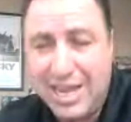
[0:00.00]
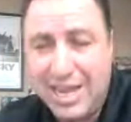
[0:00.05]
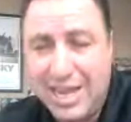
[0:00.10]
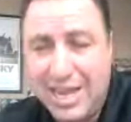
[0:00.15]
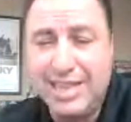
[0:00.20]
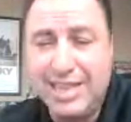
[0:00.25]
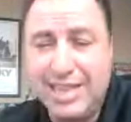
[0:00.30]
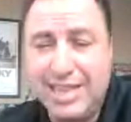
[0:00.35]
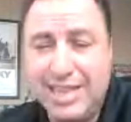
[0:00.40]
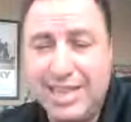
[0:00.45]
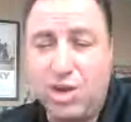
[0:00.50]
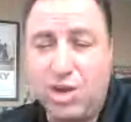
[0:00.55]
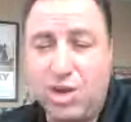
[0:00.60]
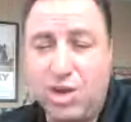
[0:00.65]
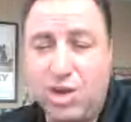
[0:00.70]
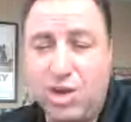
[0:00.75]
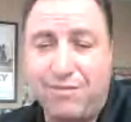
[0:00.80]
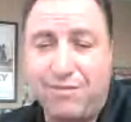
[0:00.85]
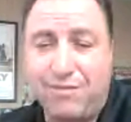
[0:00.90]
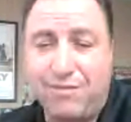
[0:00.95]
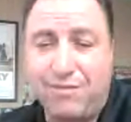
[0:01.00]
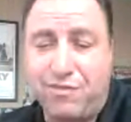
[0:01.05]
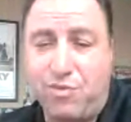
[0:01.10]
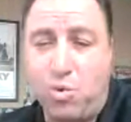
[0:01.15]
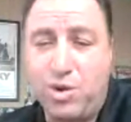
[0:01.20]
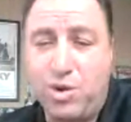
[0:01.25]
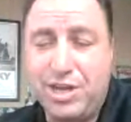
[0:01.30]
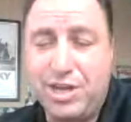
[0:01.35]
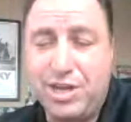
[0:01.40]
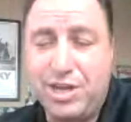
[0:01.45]
And they have over
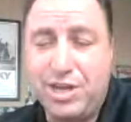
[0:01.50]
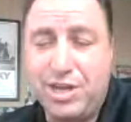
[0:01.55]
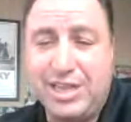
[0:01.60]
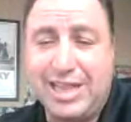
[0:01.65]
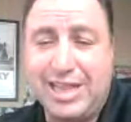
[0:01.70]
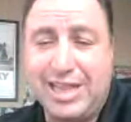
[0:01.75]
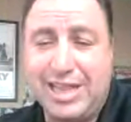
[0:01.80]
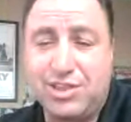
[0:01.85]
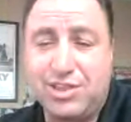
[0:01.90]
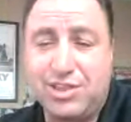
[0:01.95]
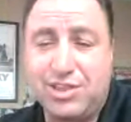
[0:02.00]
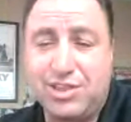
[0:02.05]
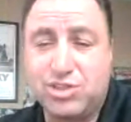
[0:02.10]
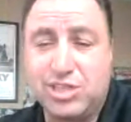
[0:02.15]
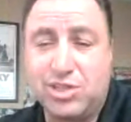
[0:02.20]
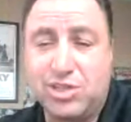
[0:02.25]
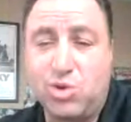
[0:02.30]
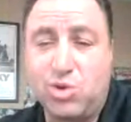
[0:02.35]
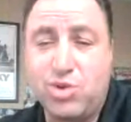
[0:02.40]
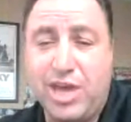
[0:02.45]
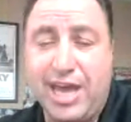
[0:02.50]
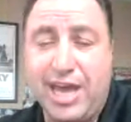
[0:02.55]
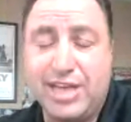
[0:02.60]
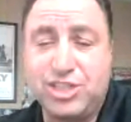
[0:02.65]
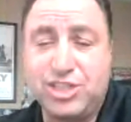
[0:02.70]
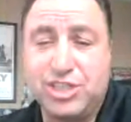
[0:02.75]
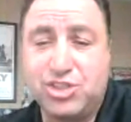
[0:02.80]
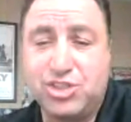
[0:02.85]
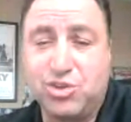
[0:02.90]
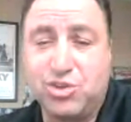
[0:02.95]
43,000
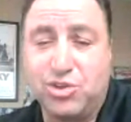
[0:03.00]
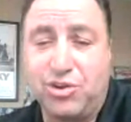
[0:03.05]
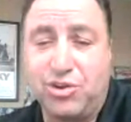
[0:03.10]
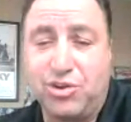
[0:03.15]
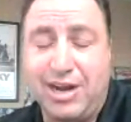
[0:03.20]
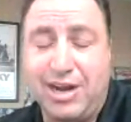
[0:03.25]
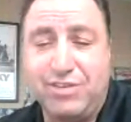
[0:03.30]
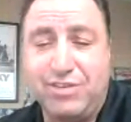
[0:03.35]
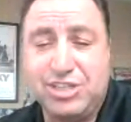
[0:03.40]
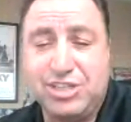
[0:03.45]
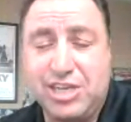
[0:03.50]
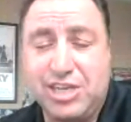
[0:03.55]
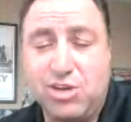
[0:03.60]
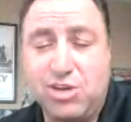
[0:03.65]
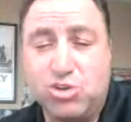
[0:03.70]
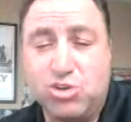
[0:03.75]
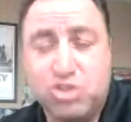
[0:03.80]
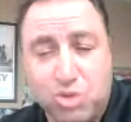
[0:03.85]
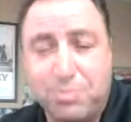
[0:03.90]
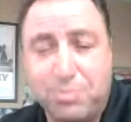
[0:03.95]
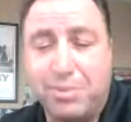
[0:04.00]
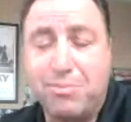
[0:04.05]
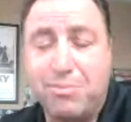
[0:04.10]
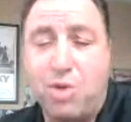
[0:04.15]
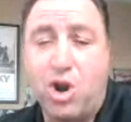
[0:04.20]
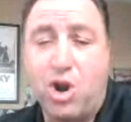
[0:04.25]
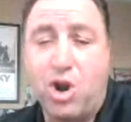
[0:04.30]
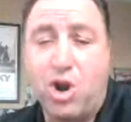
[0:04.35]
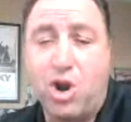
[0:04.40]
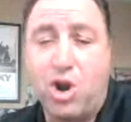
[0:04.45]
locations, so they're in every single
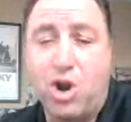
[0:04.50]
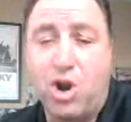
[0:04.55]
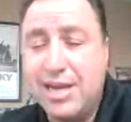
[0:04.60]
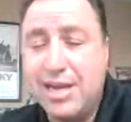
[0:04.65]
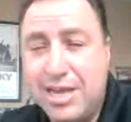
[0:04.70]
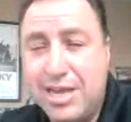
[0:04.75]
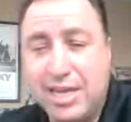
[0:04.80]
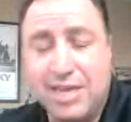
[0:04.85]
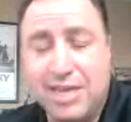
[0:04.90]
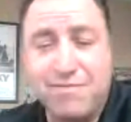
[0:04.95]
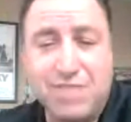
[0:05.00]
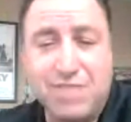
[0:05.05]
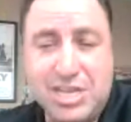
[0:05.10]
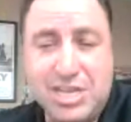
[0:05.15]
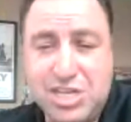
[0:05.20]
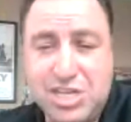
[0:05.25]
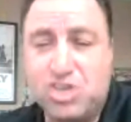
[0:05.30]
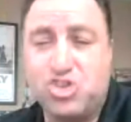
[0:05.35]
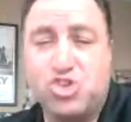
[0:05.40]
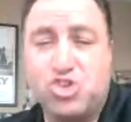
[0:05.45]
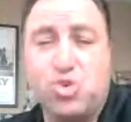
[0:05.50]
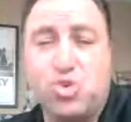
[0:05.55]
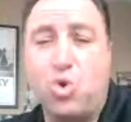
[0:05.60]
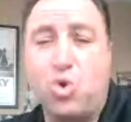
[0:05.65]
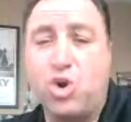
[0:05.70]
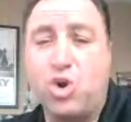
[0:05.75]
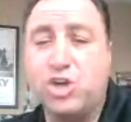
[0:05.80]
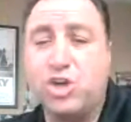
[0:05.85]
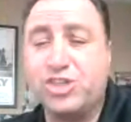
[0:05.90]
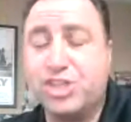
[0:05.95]
supermarket, convenience
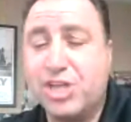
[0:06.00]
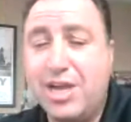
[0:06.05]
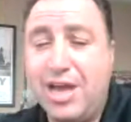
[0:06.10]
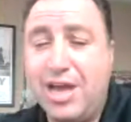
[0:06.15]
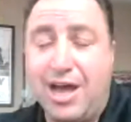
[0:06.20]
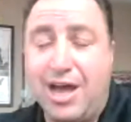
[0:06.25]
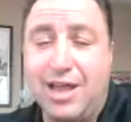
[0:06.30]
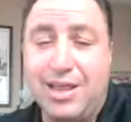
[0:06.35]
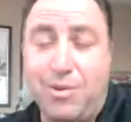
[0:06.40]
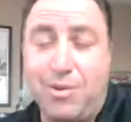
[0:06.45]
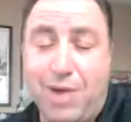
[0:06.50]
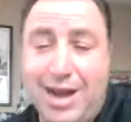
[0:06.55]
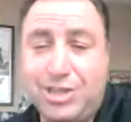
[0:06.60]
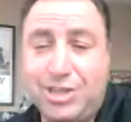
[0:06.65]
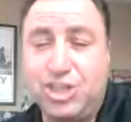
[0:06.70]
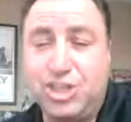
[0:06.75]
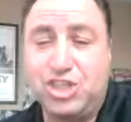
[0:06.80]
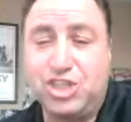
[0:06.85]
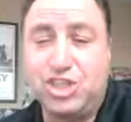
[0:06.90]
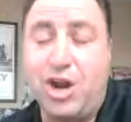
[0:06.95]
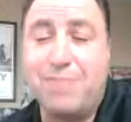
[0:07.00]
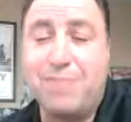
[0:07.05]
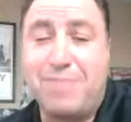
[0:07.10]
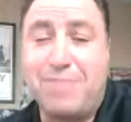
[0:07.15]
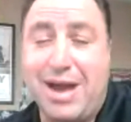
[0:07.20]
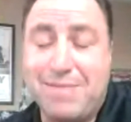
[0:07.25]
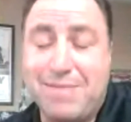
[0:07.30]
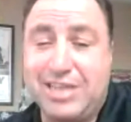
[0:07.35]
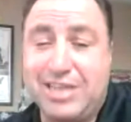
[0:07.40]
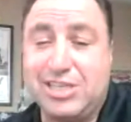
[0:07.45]
stores. They were actually started
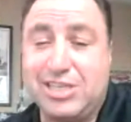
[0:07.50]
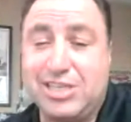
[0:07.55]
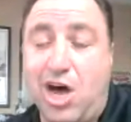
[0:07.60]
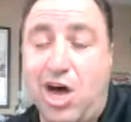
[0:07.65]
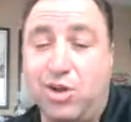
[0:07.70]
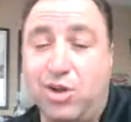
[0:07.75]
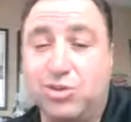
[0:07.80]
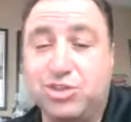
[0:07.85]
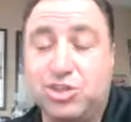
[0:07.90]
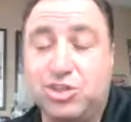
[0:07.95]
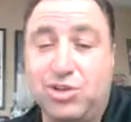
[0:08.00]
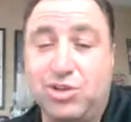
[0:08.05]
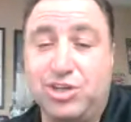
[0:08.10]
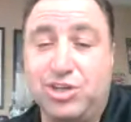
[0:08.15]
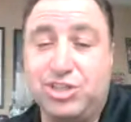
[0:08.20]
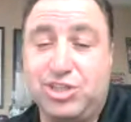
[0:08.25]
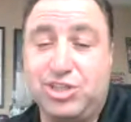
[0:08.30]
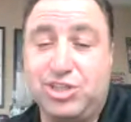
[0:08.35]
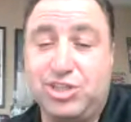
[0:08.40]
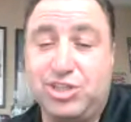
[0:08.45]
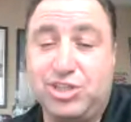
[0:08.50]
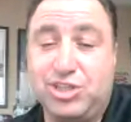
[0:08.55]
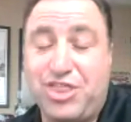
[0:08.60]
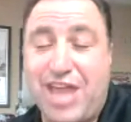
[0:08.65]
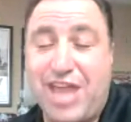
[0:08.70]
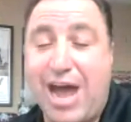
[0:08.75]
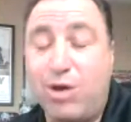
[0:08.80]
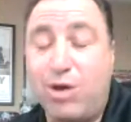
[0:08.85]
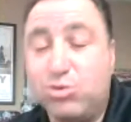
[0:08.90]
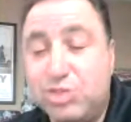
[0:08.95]
by McDonald's, so there's still
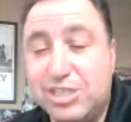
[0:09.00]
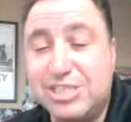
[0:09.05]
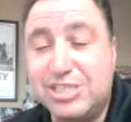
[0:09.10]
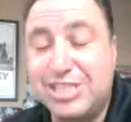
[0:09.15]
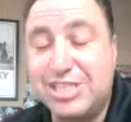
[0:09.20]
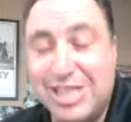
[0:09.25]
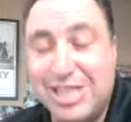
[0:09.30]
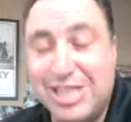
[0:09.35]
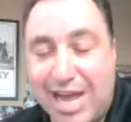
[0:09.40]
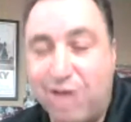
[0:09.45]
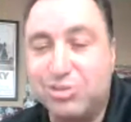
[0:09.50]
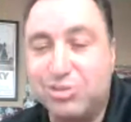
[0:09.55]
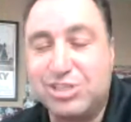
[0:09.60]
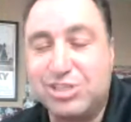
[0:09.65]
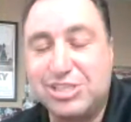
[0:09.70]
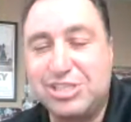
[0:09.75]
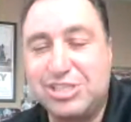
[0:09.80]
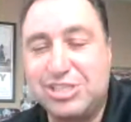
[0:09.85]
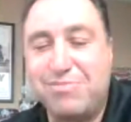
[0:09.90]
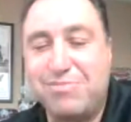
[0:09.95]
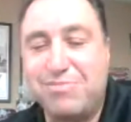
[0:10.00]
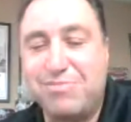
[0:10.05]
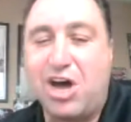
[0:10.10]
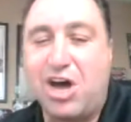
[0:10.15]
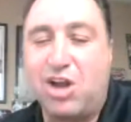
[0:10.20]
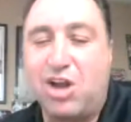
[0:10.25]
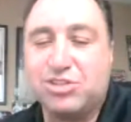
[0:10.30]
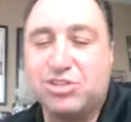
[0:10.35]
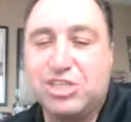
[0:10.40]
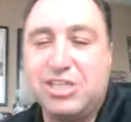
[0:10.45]
thousands and thousands of
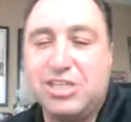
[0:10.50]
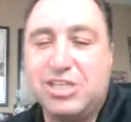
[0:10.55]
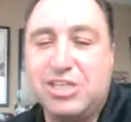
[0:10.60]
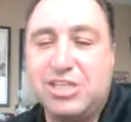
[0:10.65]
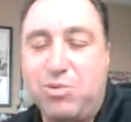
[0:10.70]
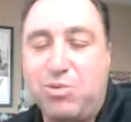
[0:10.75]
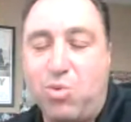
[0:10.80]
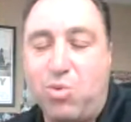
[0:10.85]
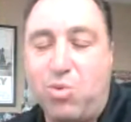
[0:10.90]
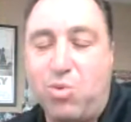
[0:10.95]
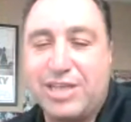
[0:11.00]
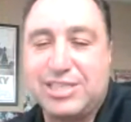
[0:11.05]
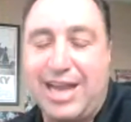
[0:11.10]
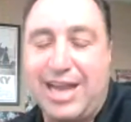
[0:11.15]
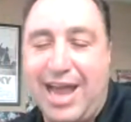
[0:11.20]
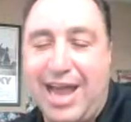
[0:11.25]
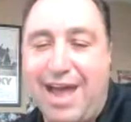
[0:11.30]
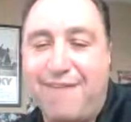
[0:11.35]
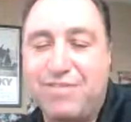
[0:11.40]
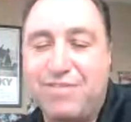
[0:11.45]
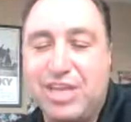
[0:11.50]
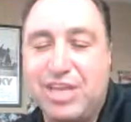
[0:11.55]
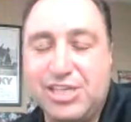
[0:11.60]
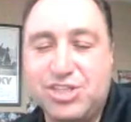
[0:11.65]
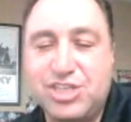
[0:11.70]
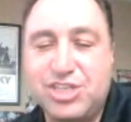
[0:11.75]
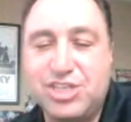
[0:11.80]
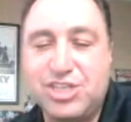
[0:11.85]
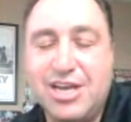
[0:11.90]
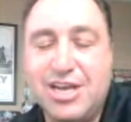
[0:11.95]
McDonald's in the Midwest that have
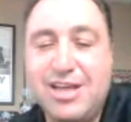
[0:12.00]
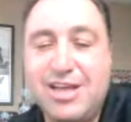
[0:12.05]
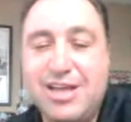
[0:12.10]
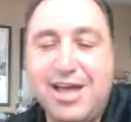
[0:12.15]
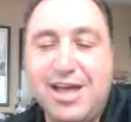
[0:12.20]
these